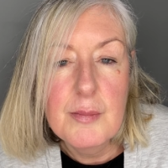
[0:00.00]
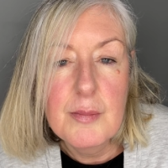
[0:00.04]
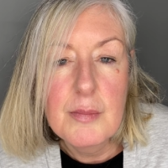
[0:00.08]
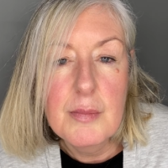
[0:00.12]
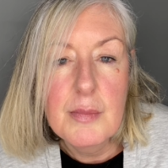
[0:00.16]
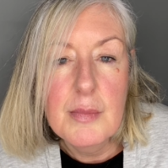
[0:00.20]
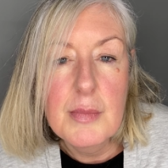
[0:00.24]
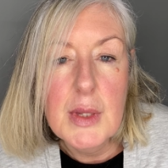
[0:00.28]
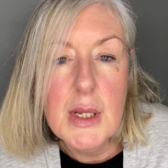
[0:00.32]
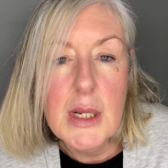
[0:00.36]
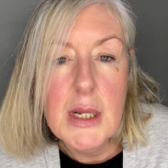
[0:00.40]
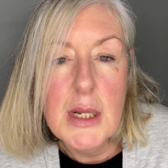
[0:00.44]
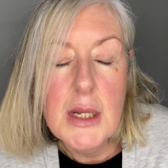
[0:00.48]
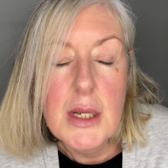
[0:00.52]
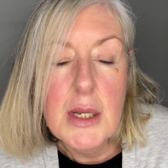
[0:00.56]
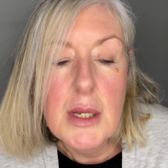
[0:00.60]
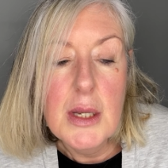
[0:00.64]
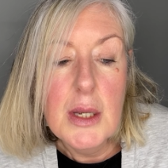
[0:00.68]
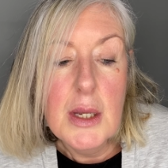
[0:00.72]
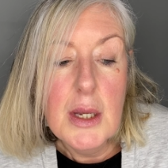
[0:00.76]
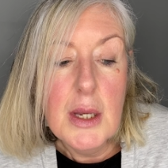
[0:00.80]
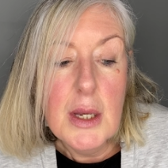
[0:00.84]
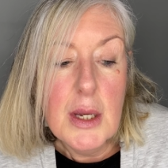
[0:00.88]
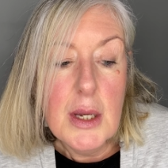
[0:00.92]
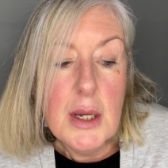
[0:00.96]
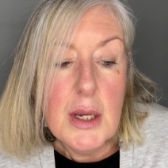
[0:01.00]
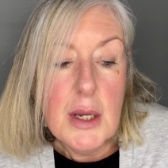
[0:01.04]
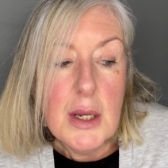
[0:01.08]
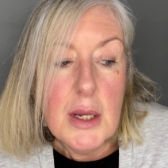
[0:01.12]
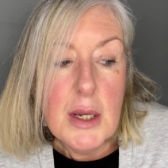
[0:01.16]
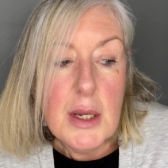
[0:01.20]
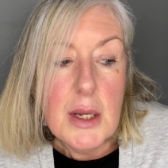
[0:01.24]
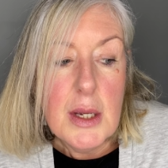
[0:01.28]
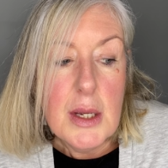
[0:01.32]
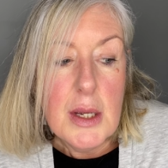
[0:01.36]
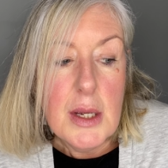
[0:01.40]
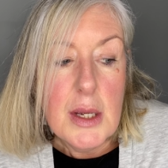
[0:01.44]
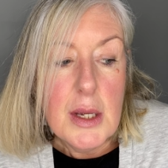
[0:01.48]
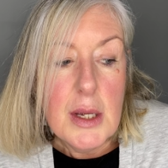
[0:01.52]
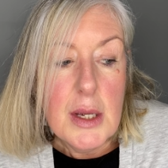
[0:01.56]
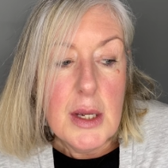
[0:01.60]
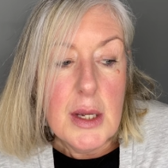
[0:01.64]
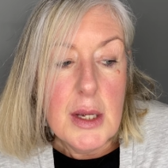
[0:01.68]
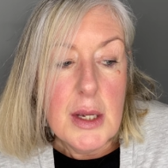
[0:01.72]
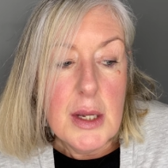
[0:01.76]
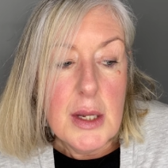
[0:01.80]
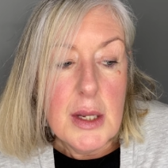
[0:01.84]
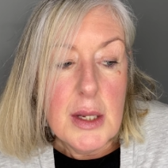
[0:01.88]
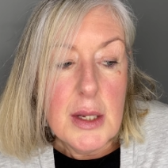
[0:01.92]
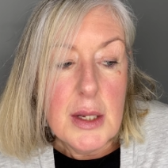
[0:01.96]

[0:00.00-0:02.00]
(no one is talking)